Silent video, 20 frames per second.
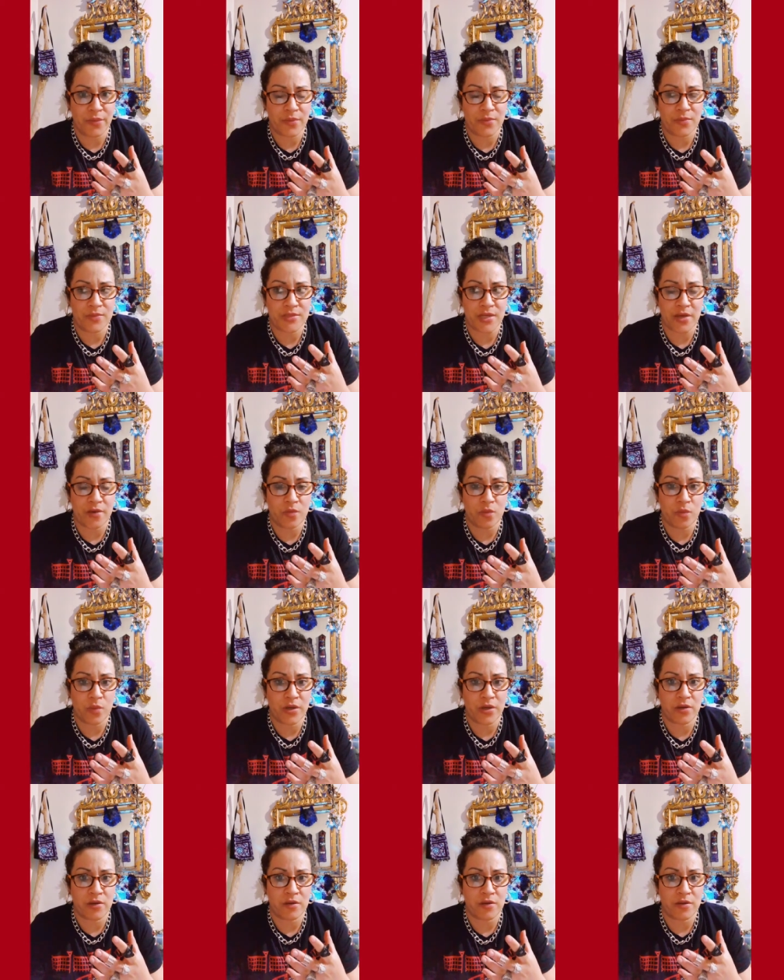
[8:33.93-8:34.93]
It was kind of
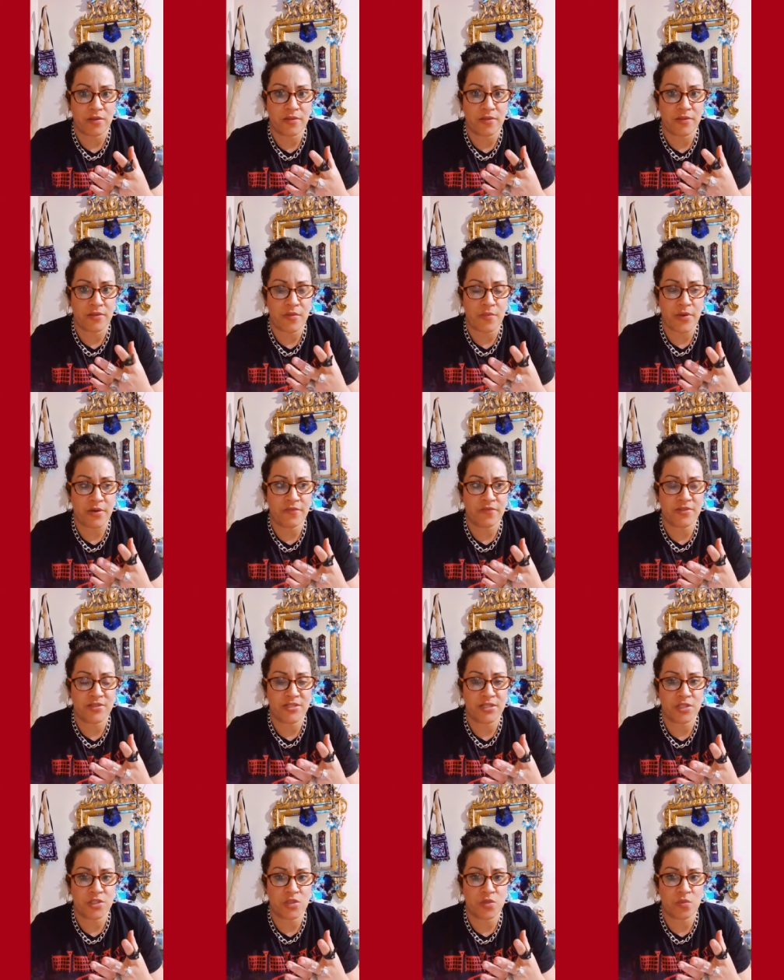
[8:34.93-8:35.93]
weird. The, the,
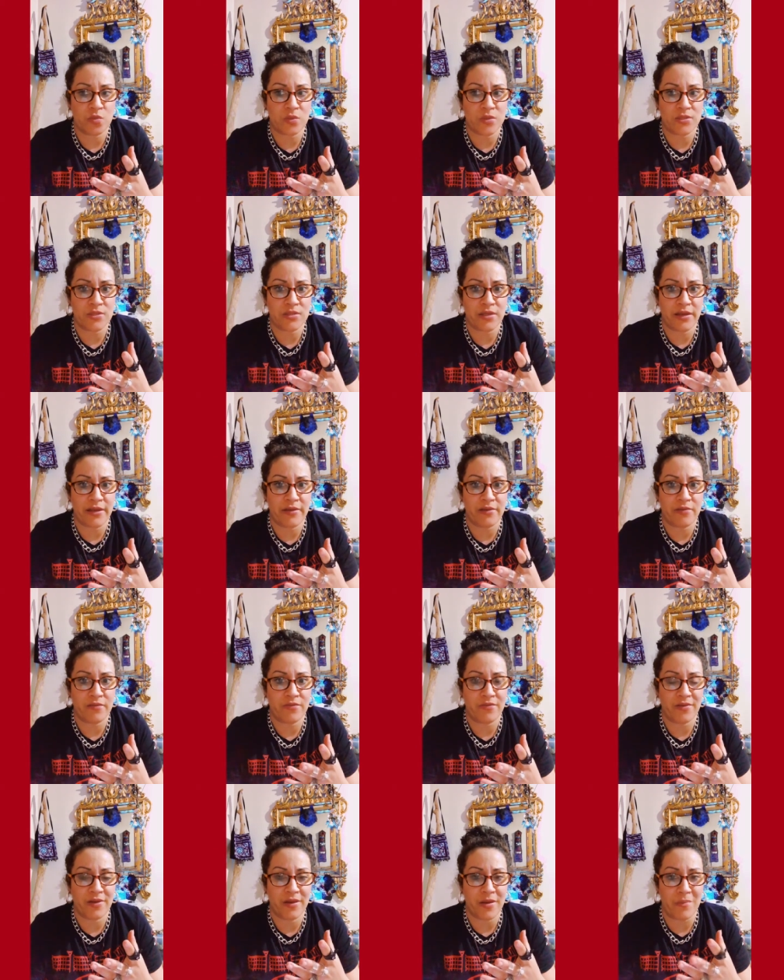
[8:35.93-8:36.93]
manifestation was
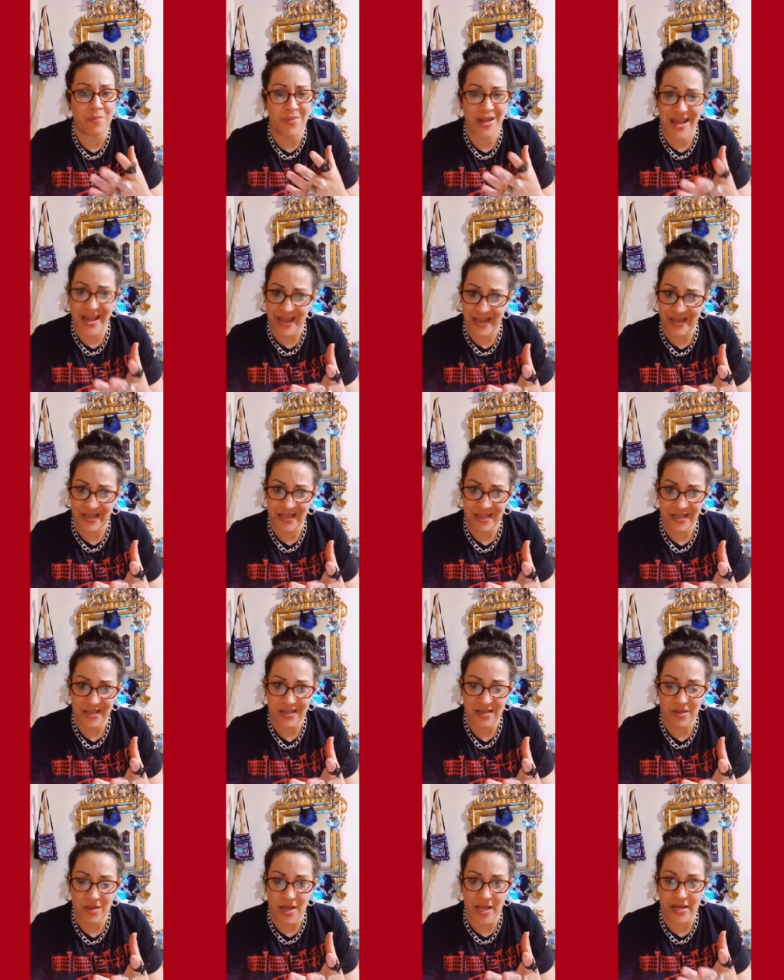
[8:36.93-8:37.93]
of a man,
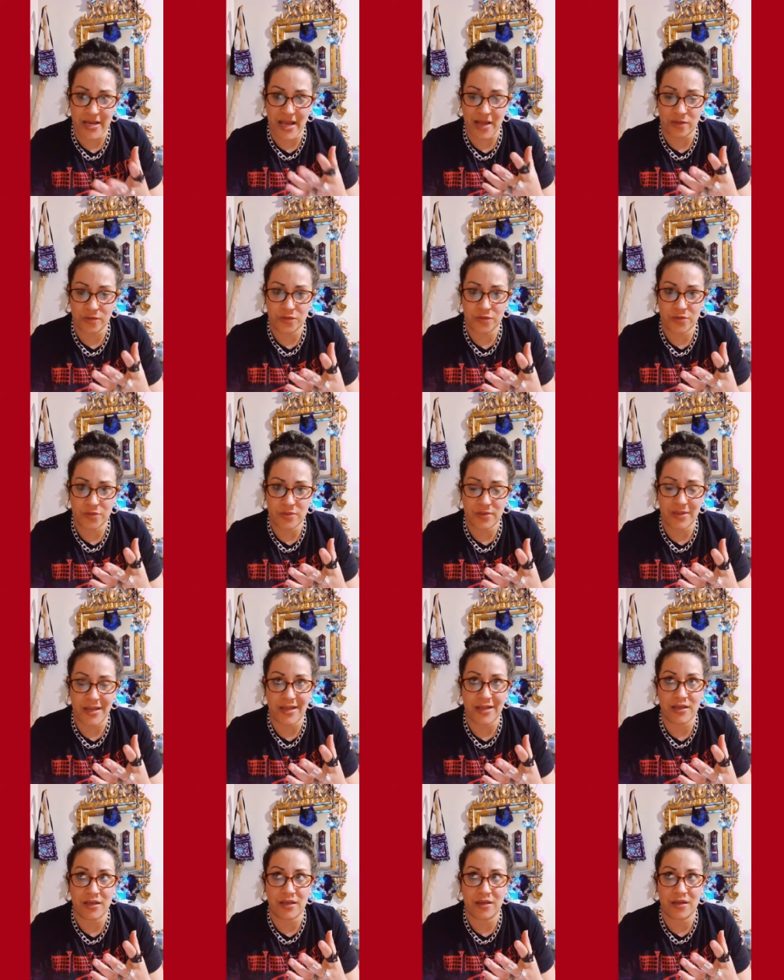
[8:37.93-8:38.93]
an elder,
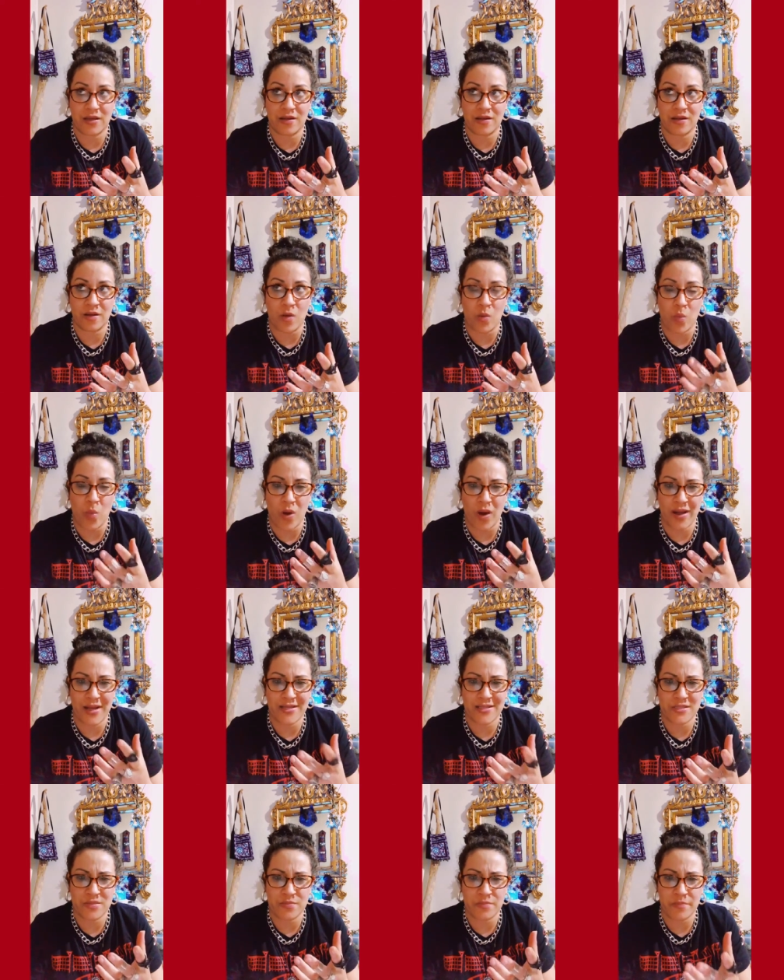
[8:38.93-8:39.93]
like a, a
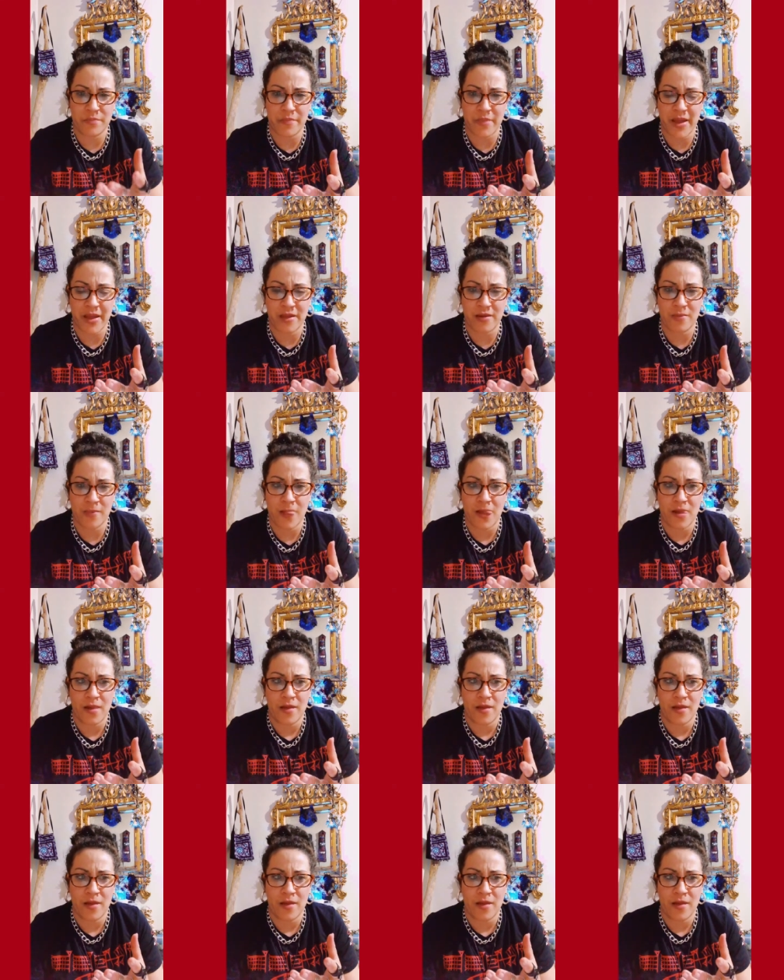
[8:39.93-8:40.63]
wise man.